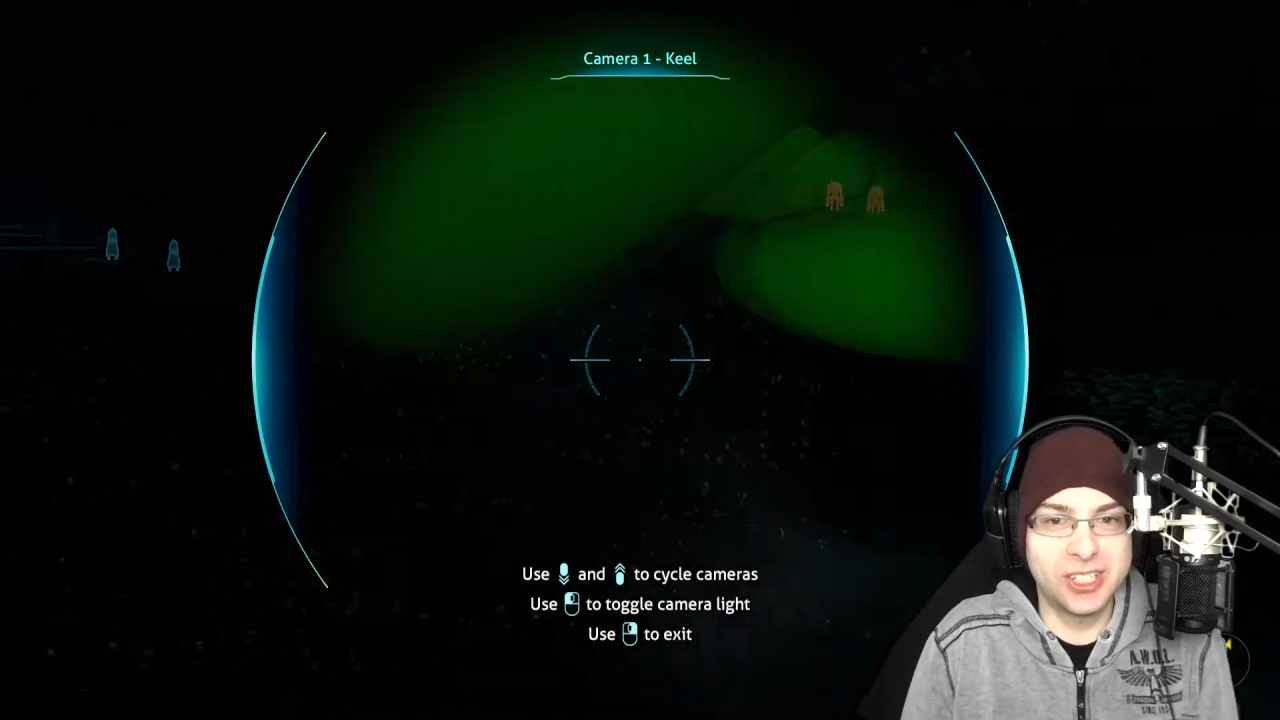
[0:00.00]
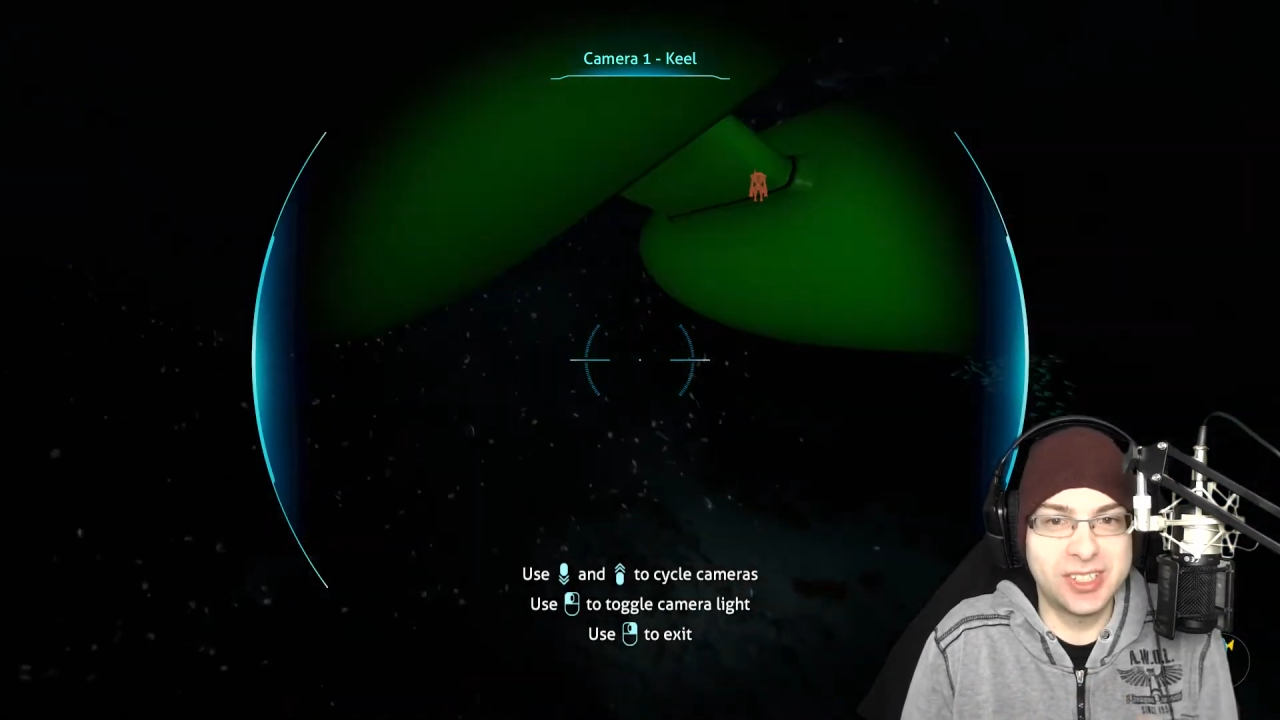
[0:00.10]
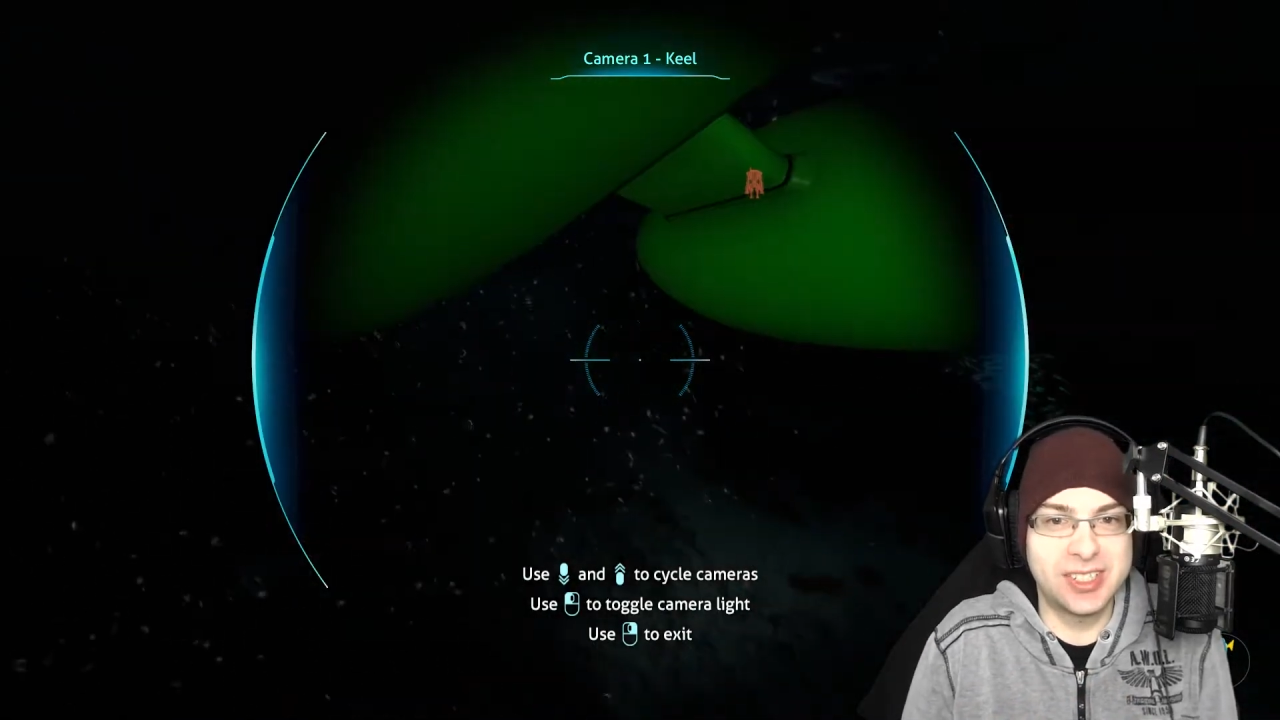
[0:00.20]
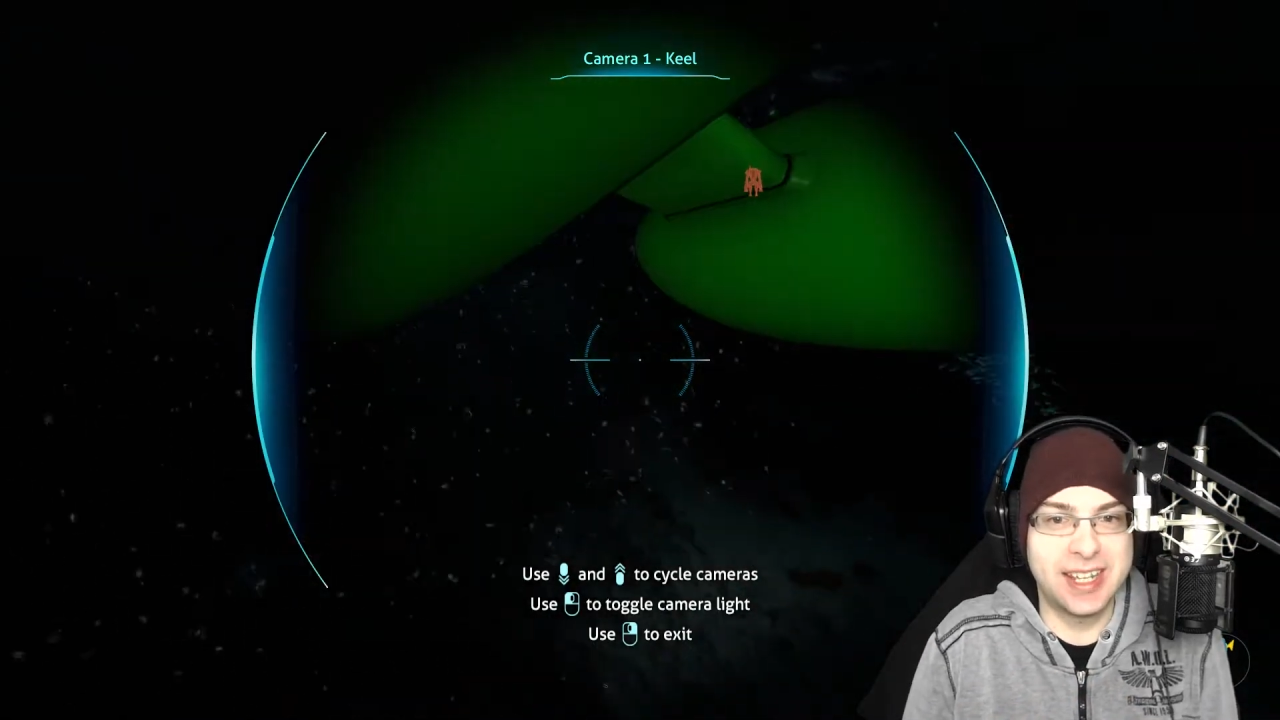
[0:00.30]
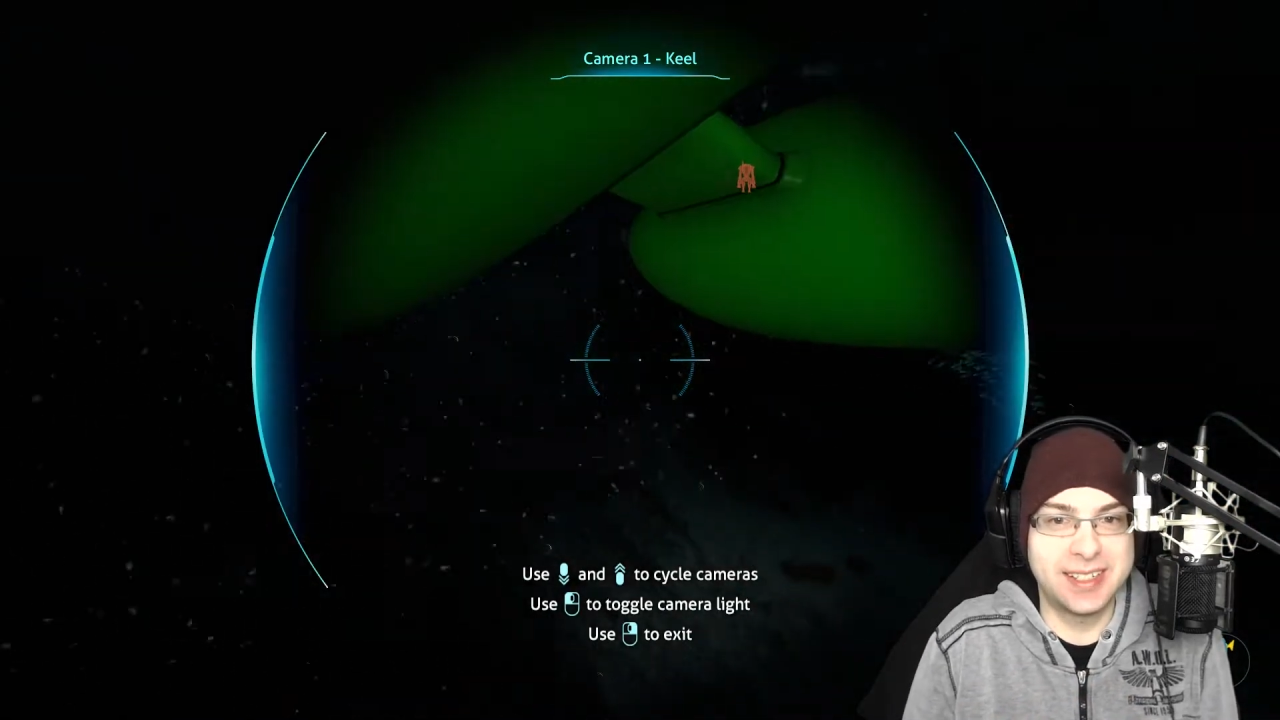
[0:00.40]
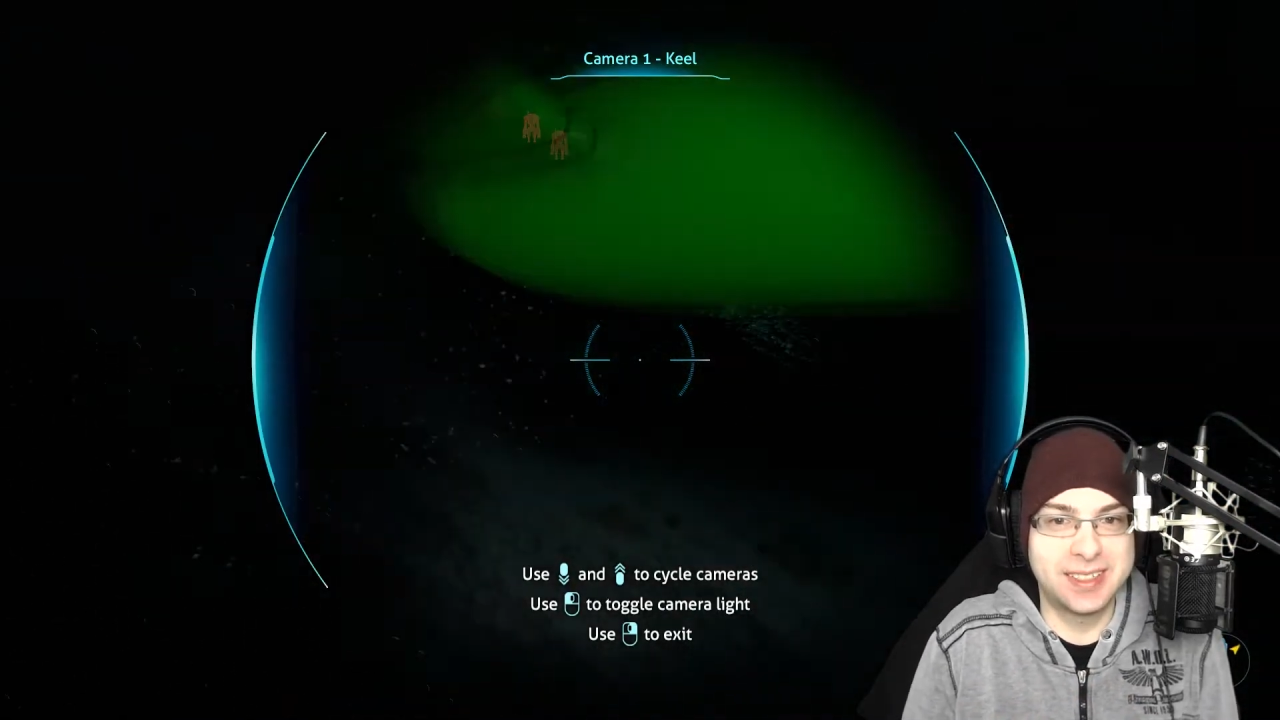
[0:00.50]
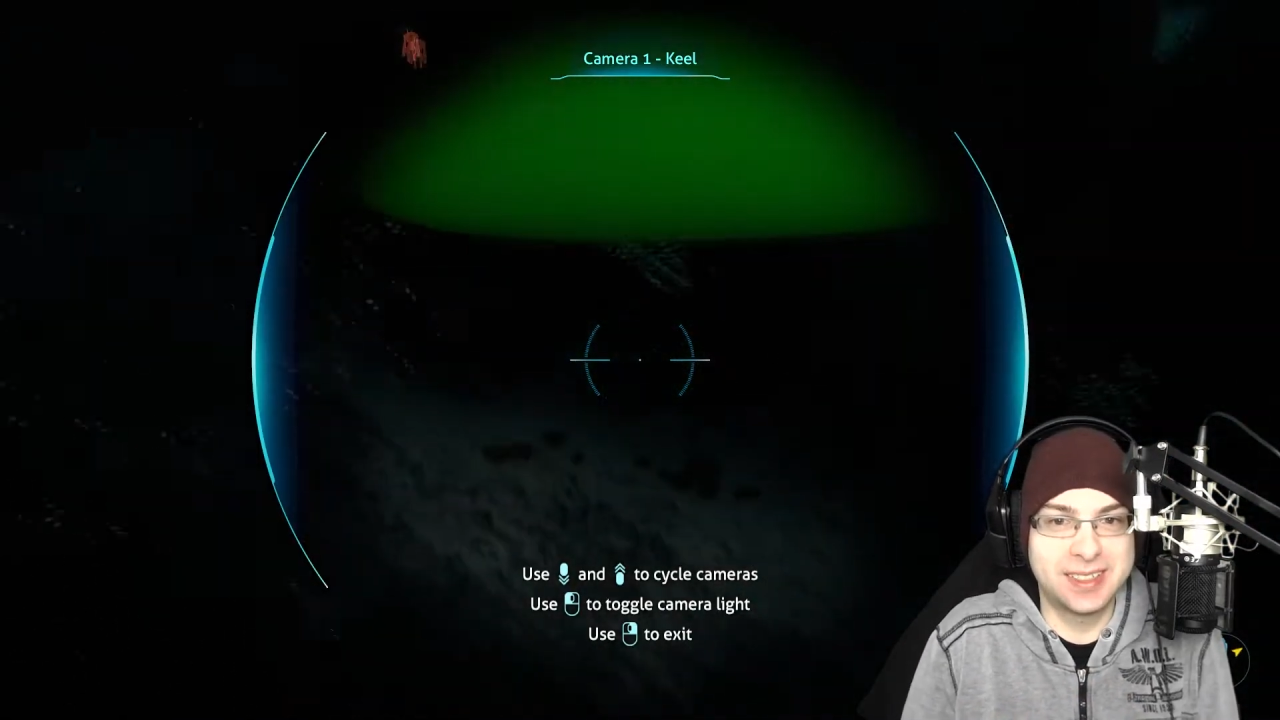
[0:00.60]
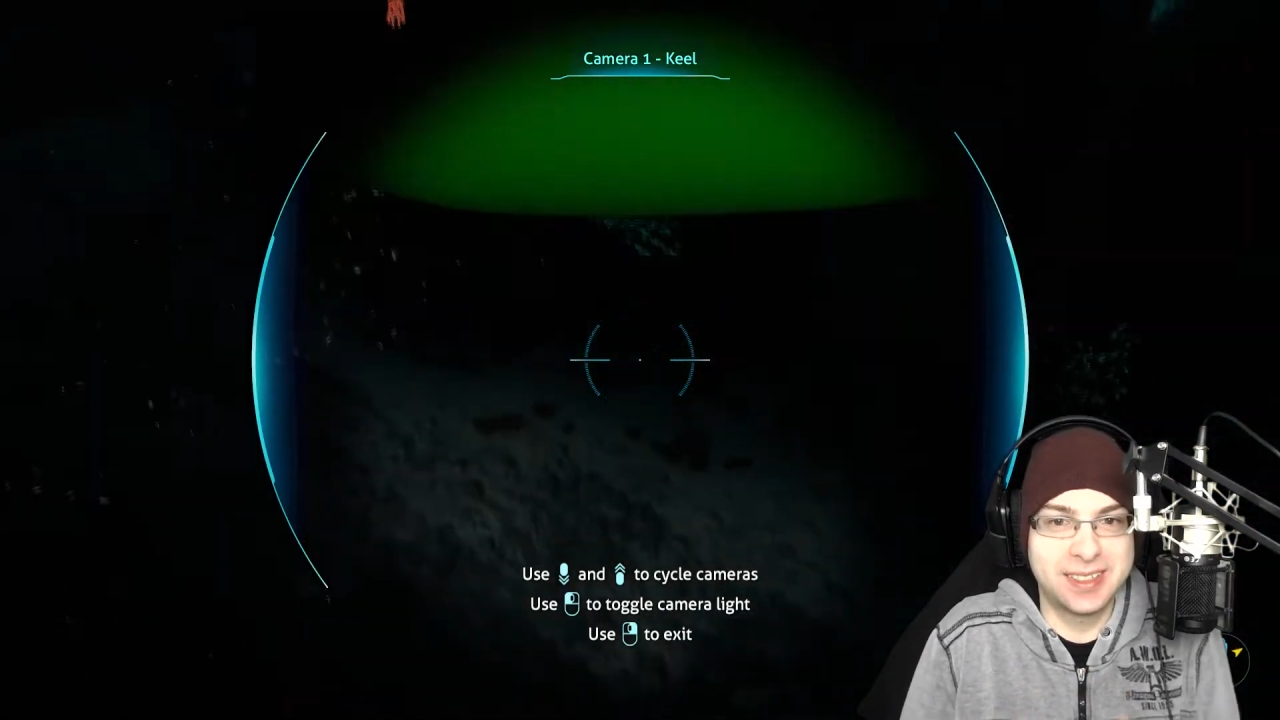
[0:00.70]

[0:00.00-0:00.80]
just that